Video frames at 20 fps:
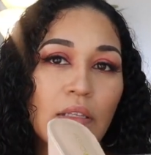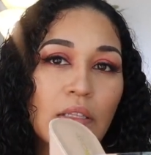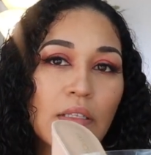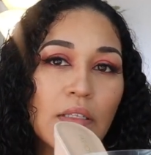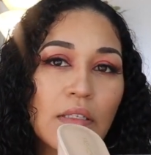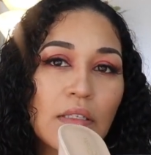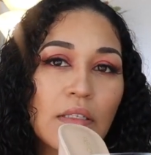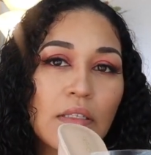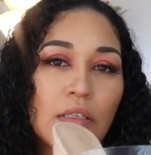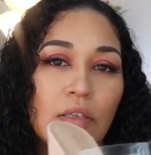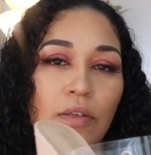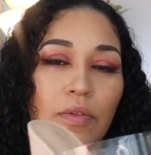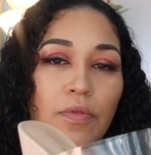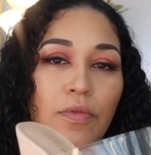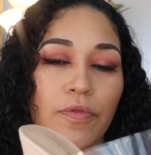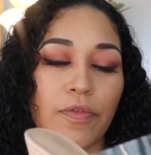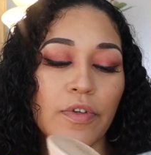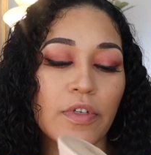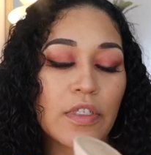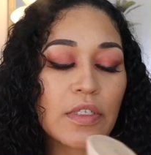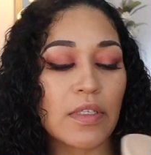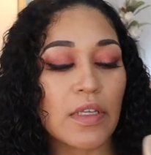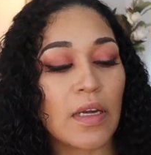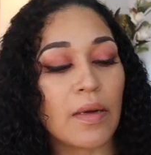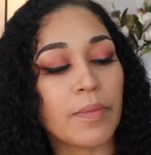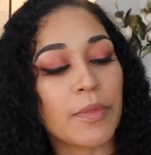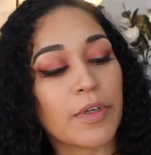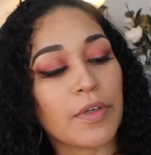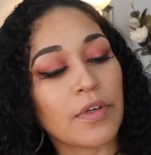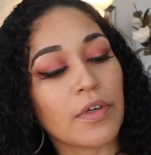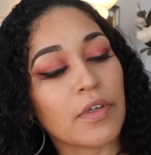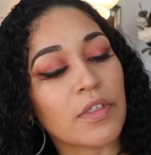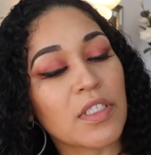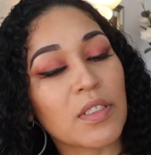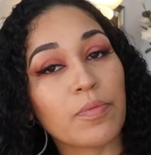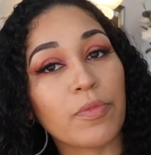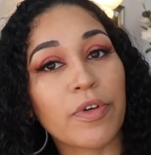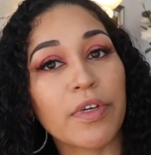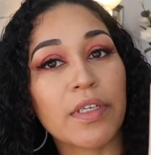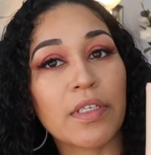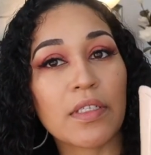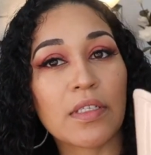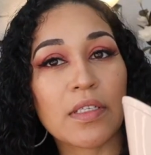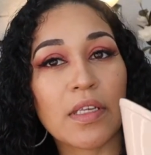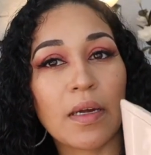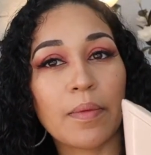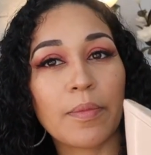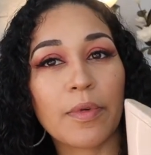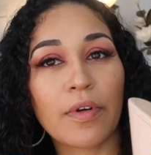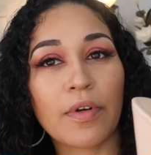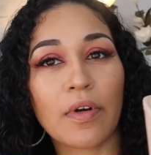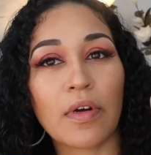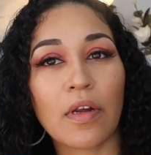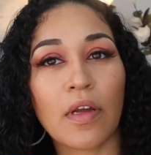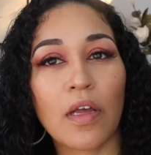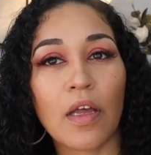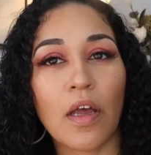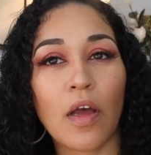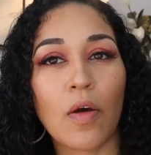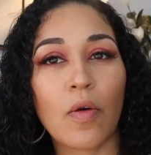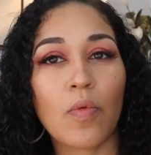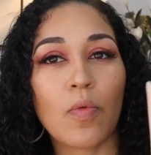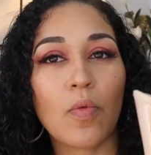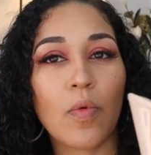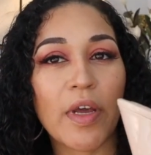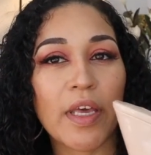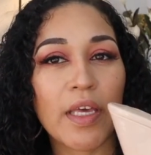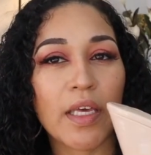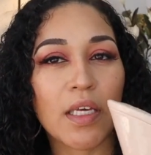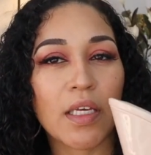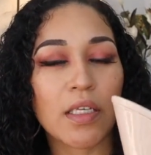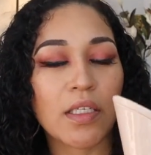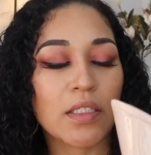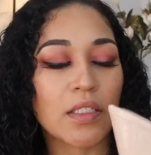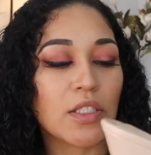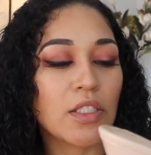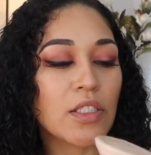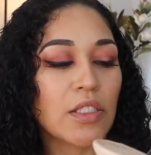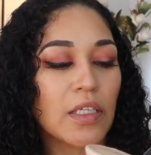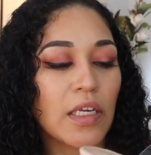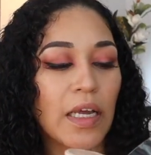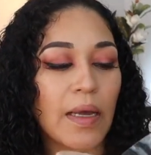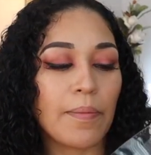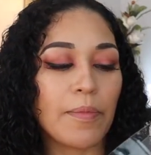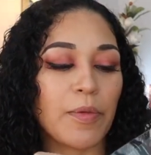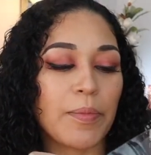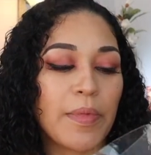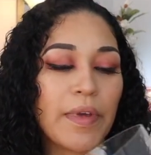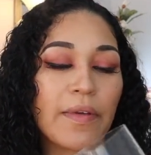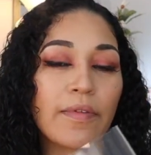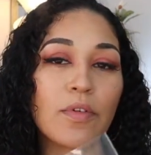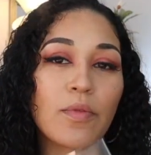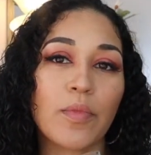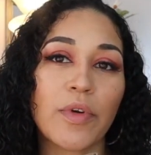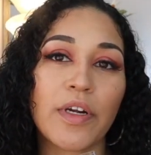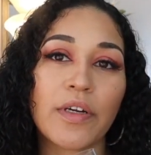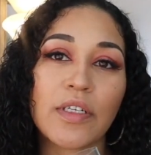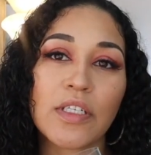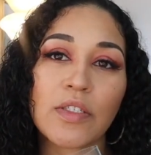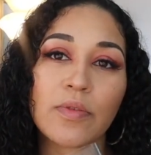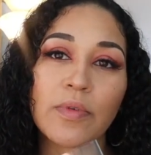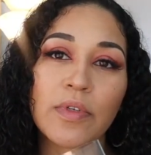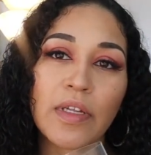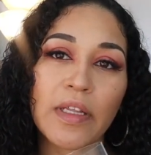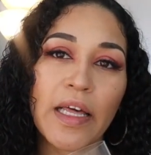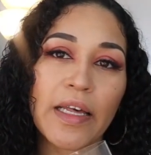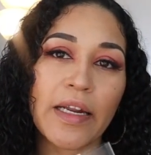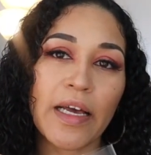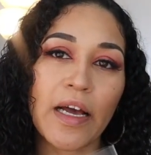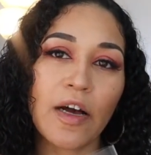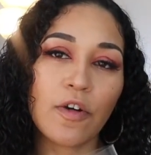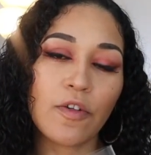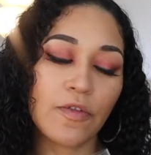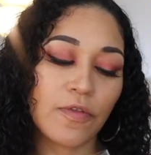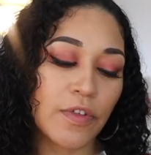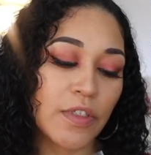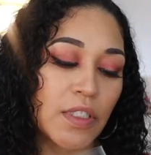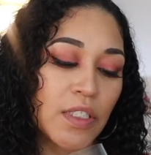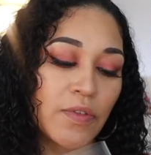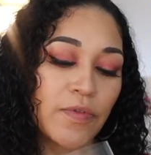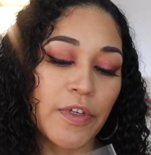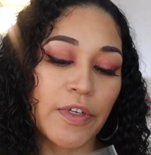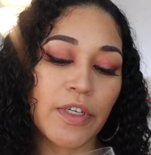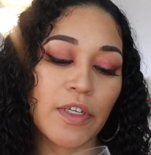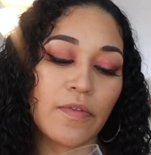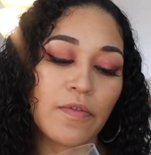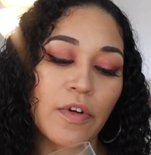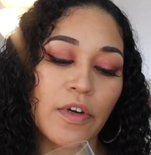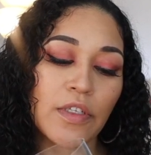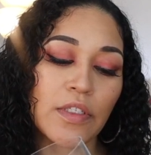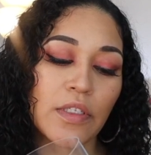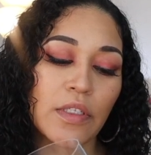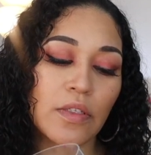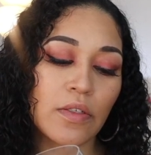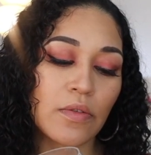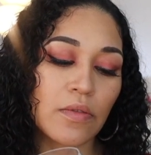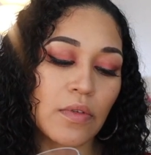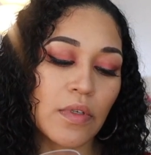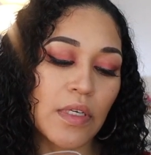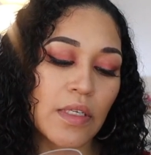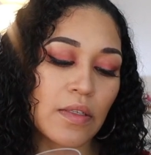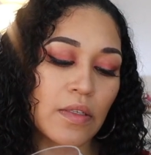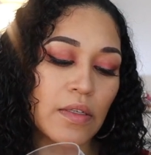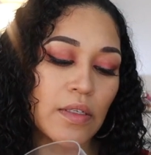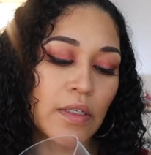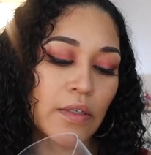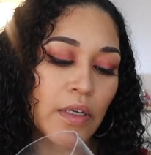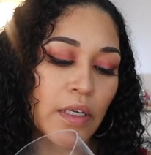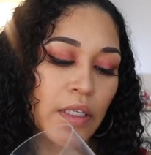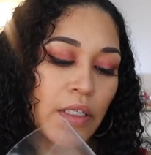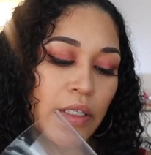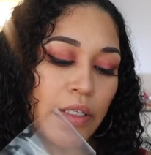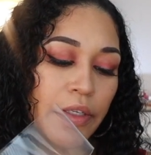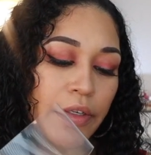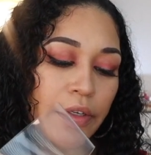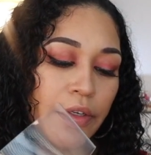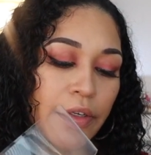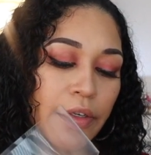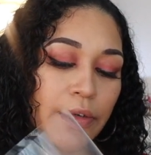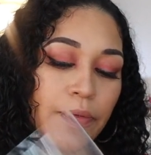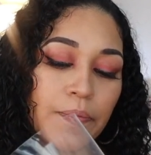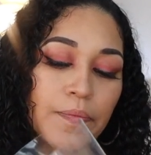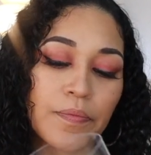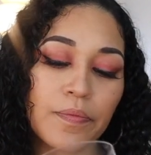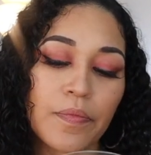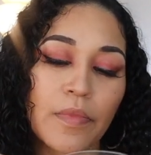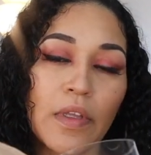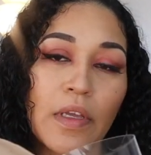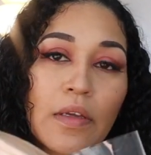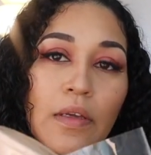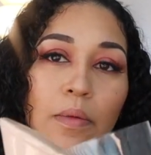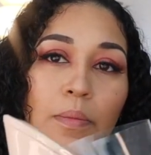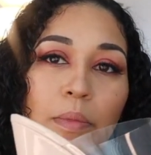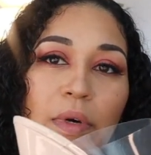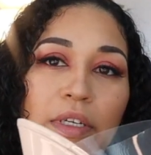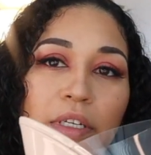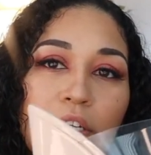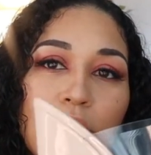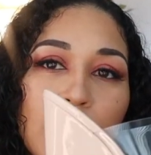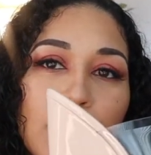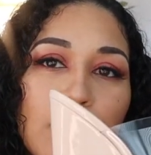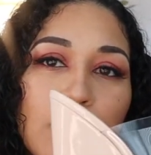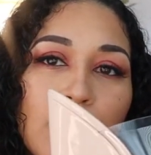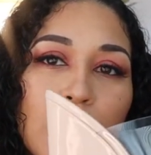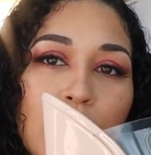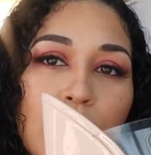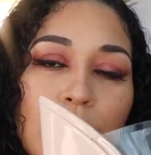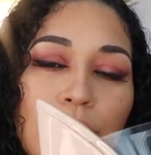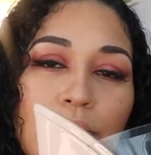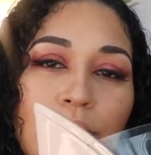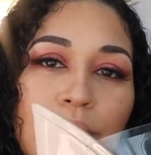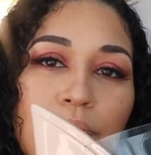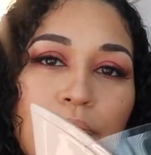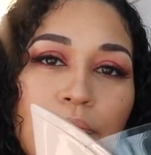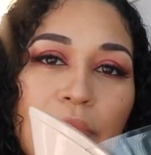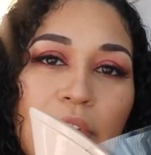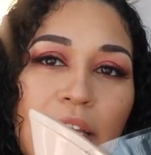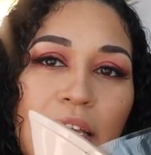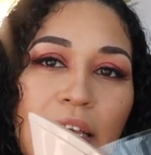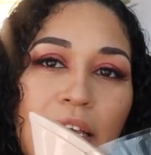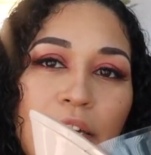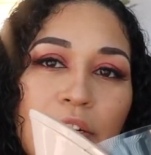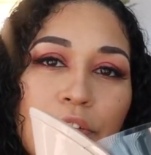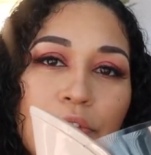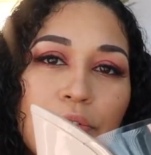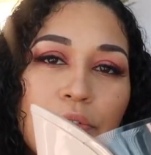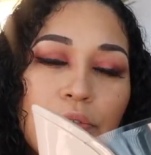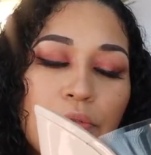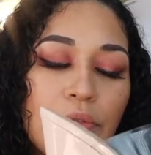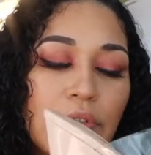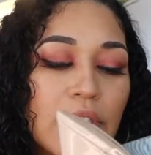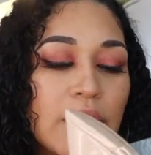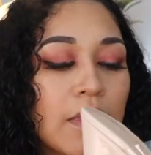This is cute for the summer, spring, summer wedge. I'm gonna be able to wear this with a lot of outfits. Very versatile because they're clear, but a nude and nude.